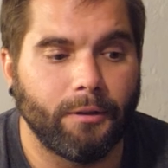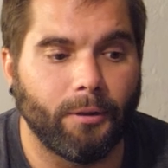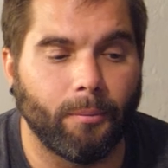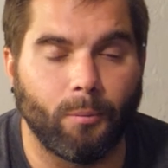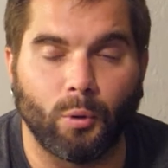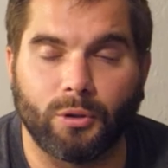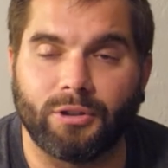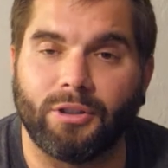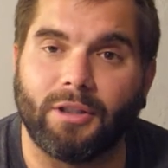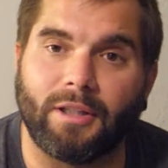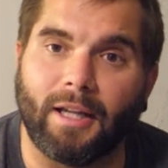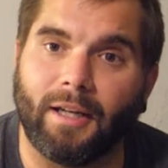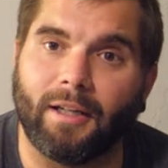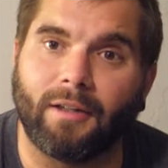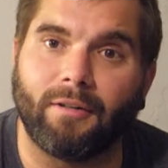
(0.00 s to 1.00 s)
the more
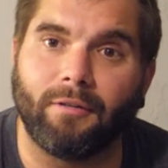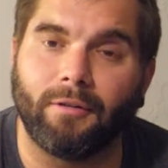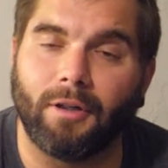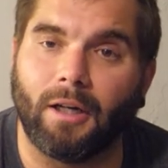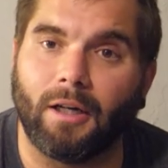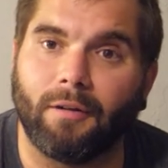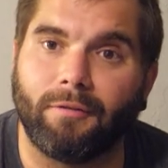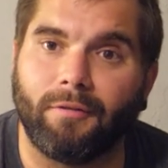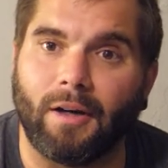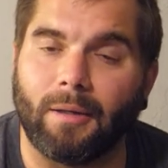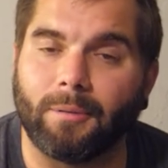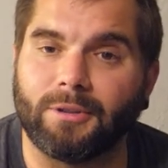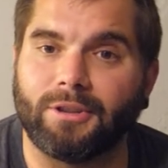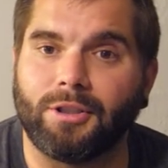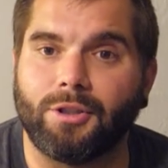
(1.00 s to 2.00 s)
synthetic uh,
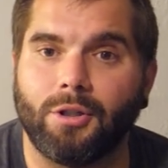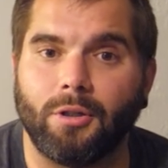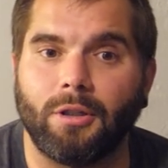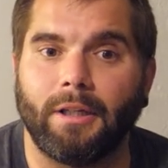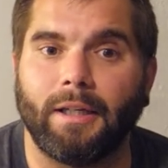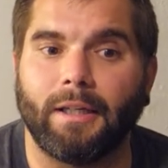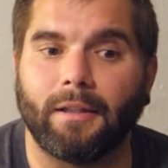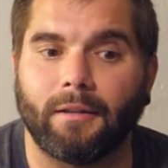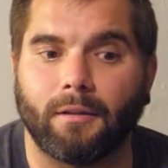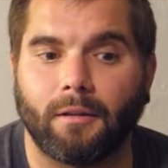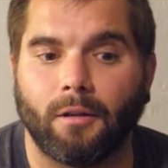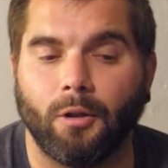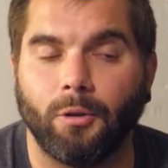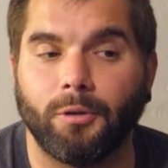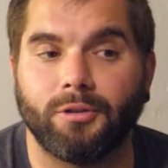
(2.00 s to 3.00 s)
fibers that you can get
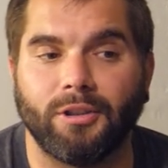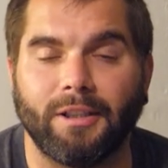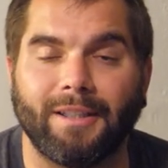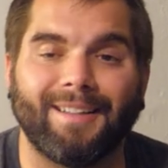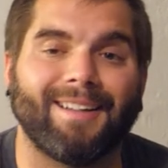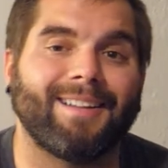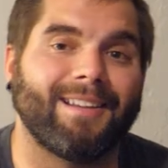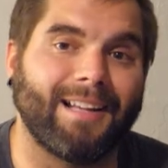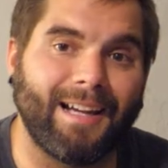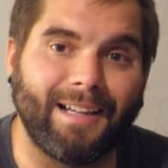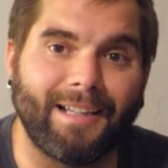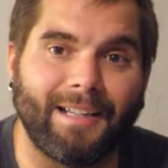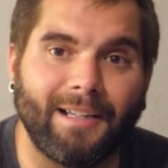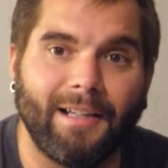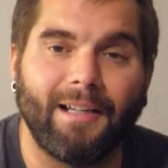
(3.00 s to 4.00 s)
Clothes in,
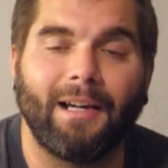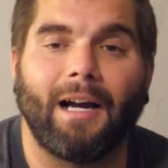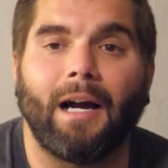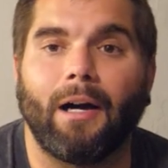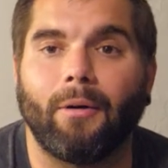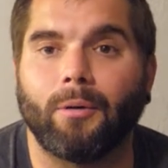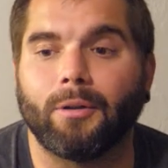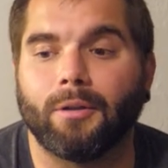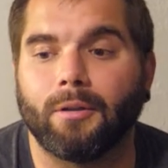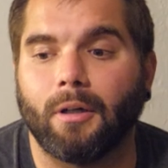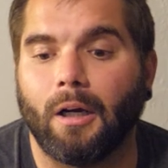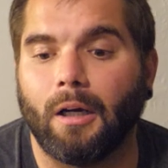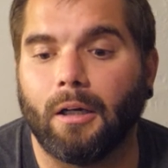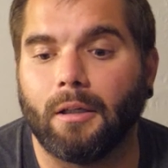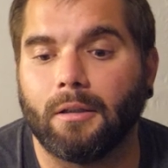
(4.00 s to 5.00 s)
like our
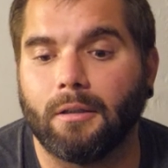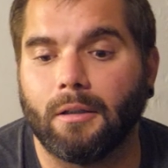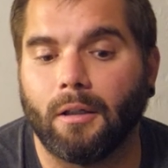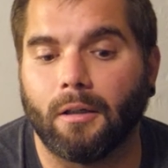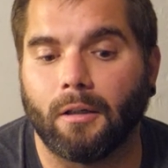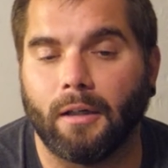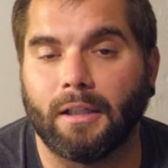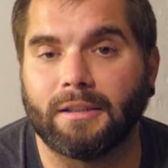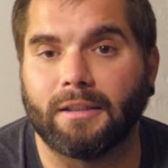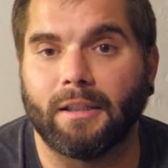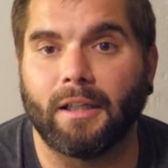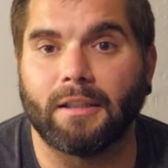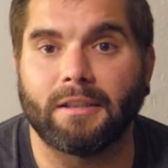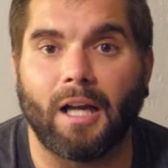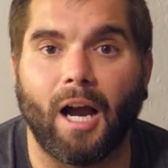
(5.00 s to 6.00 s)
uh, our
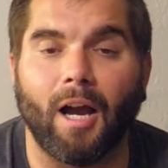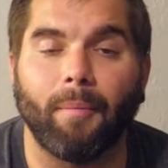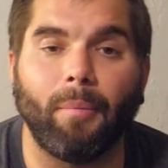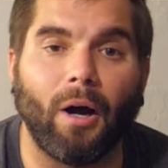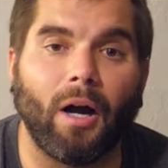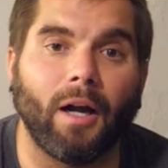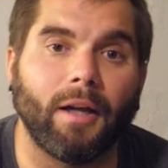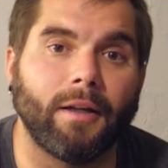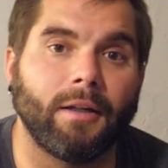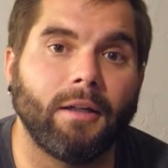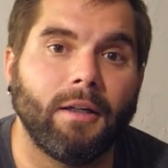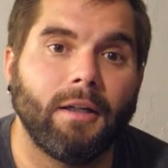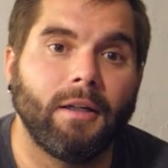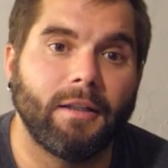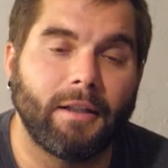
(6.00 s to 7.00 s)
SNS High Pine
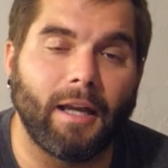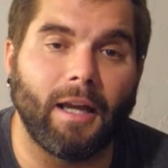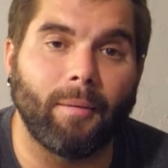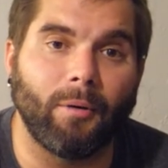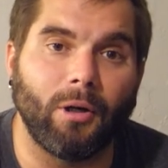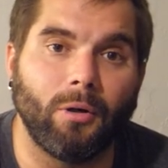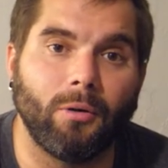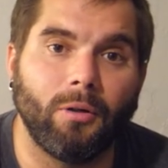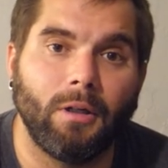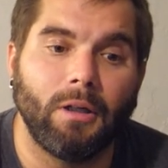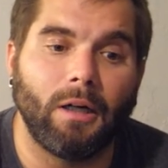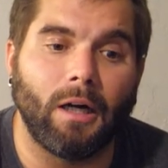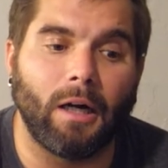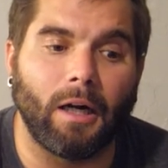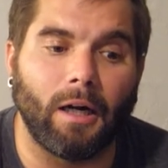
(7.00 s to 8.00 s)
camo,
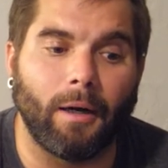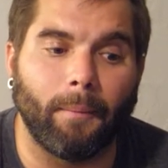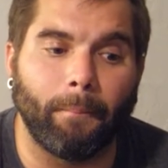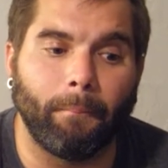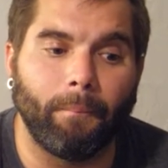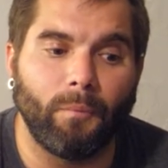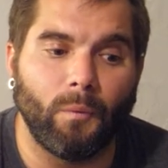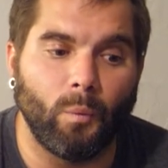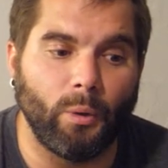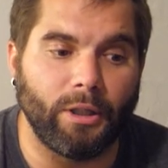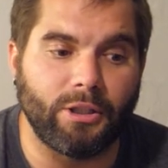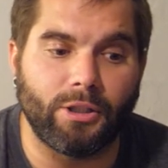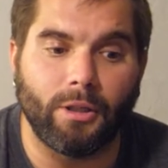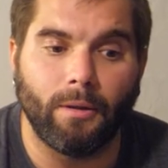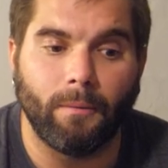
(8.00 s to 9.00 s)
um,
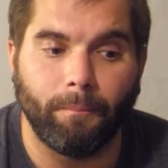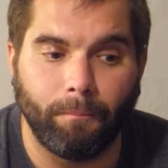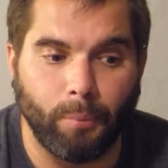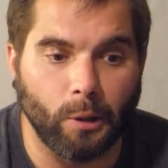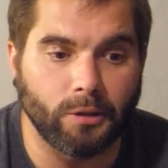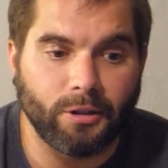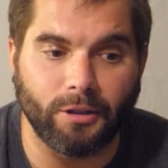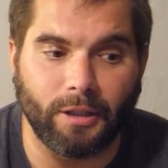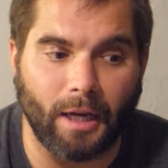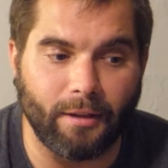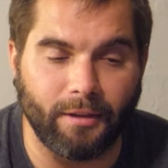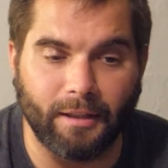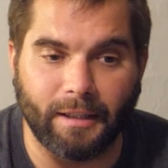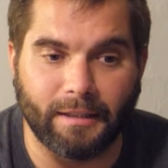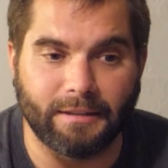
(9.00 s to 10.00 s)
which personally I
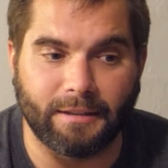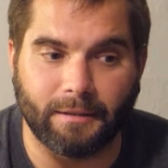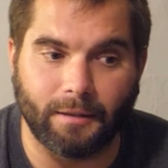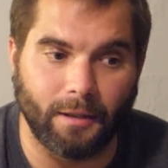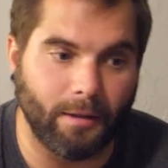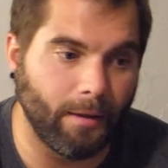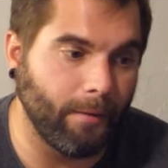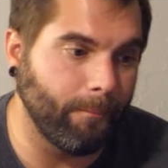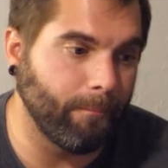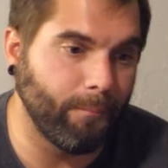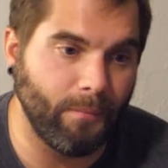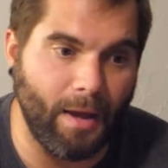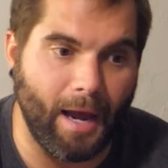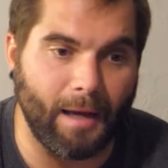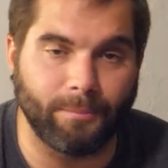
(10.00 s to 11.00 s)
think is the
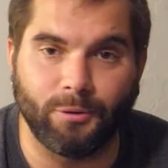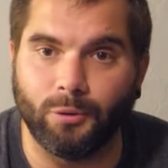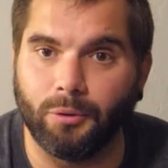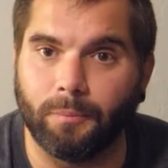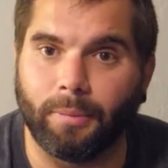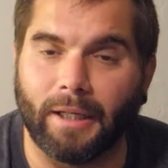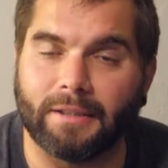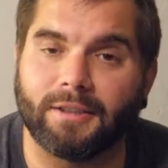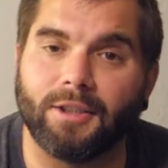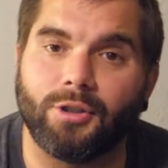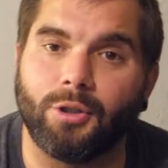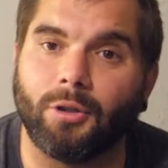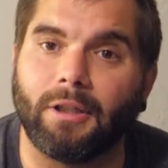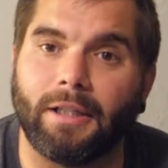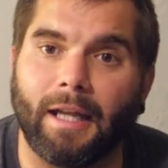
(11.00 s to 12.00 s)
absolute best
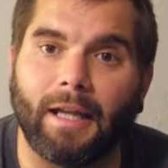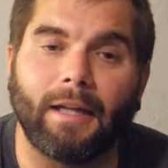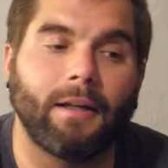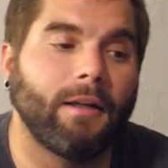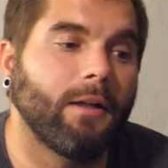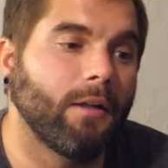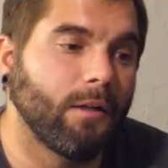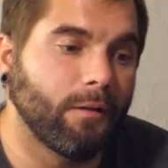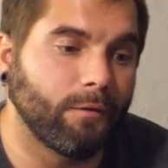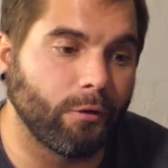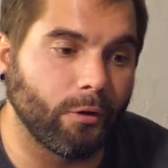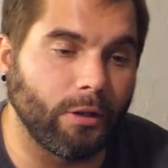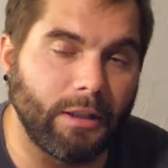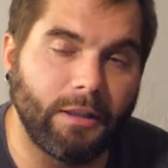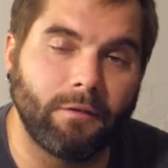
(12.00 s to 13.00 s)
that you can get
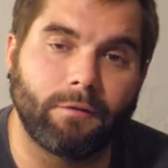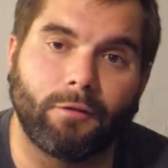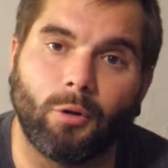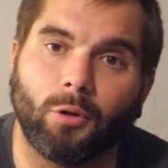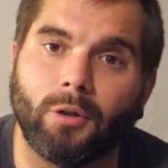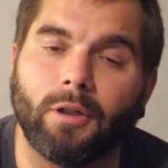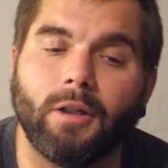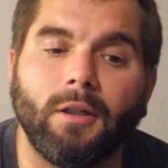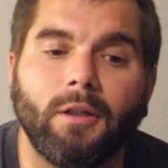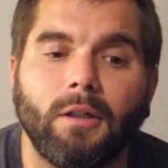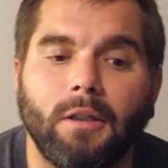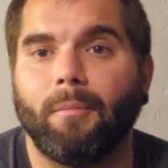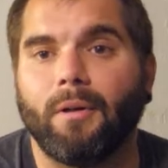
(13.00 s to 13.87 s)
for in Florida.